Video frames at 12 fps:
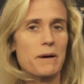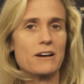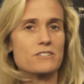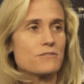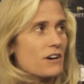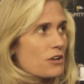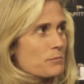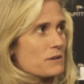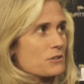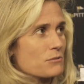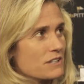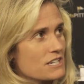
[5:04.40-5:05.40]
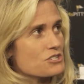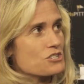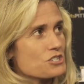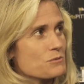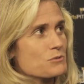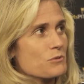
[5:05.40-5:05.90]
about developing the
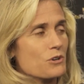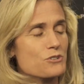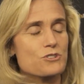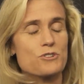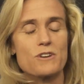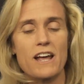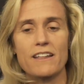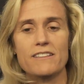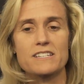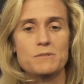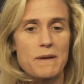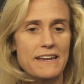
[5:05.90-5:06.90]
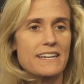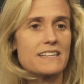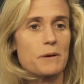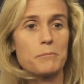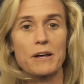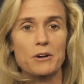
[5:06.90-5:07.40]
relationships with our student athletes,
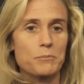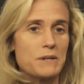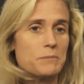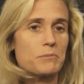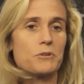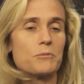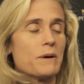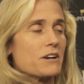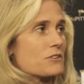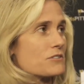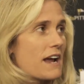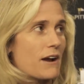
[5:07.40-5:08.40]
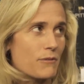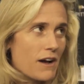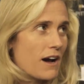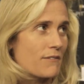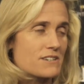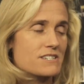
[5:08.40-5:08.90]
making them better people, better,
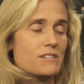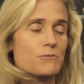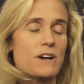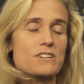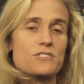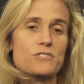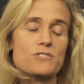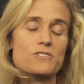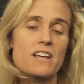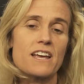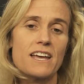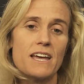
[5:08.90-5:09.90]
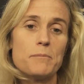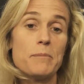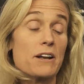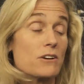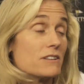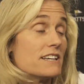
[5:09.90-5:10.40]
obviously, wrestlers and
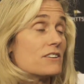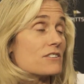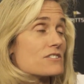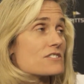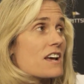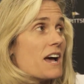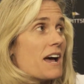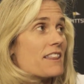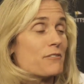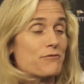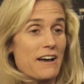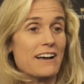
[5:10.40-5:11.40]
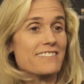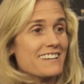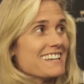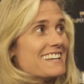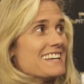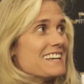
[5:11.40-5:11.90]
better leaders. The fact
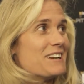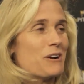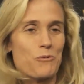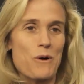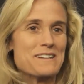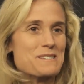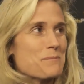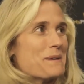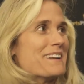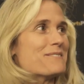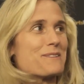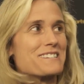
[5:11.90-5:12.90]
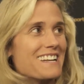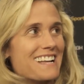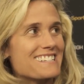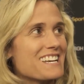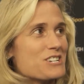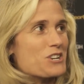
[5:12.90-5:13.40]
that he went to Pitt and was an
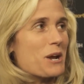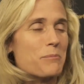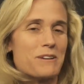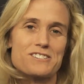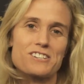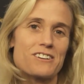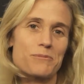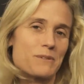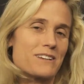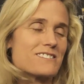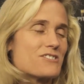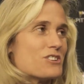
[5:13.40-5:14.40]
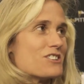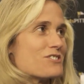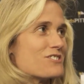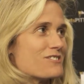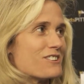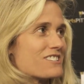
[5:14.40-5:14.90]
NCAA championship
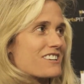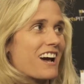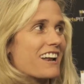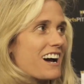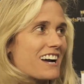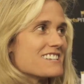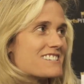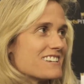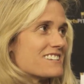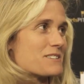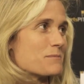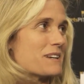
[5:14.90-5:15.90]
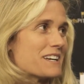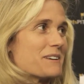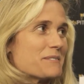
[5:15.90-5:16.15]
is kind of icing to me.